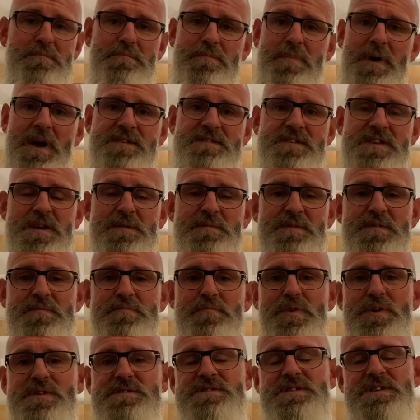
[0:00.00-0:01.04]
passing him his
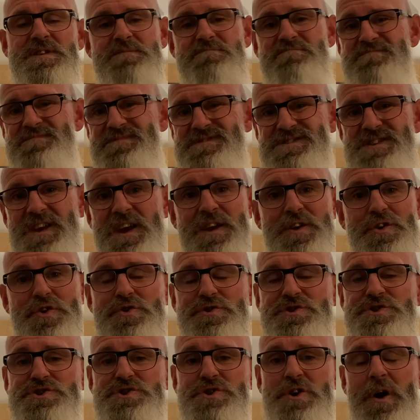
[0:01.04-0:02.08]
putter, saying
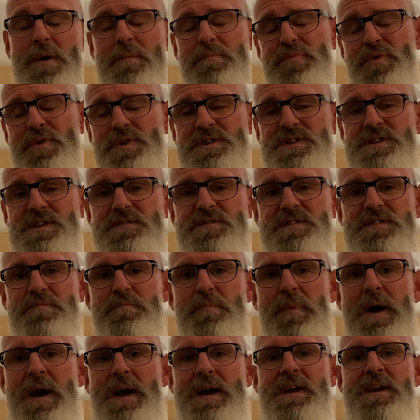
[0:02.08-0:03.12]
good shot, putting divots
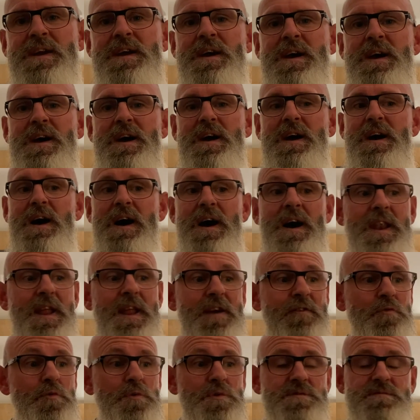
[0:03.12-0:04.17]
back, and
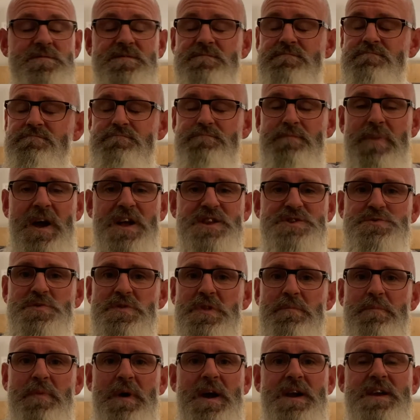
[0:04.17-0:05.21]
everyone pats you on the
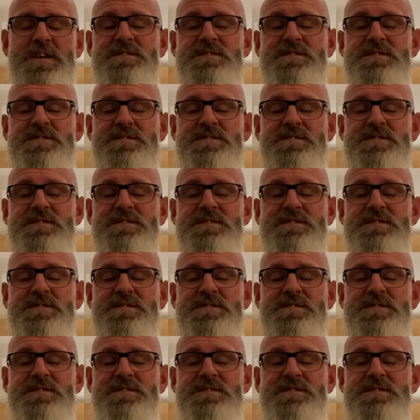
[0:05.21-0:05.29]
back and